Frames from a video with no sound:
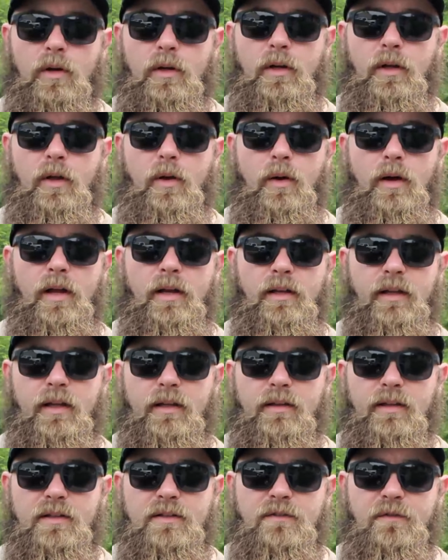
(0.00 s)
going to go ahead and get
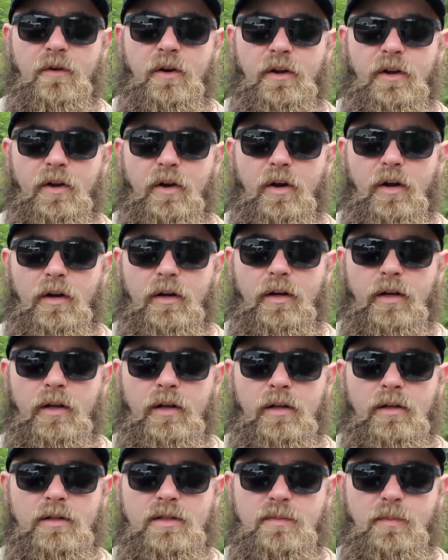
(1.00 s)
this front yard
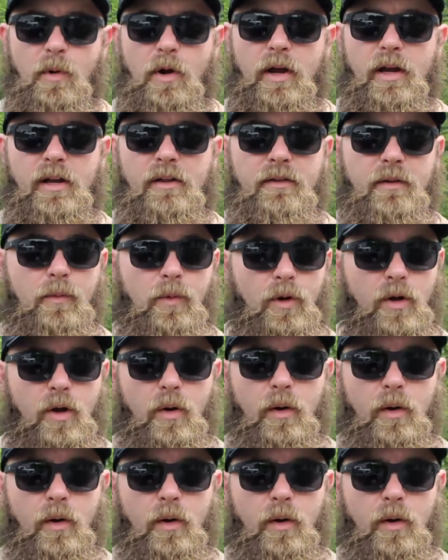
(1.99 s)
sprayed, and then we'll go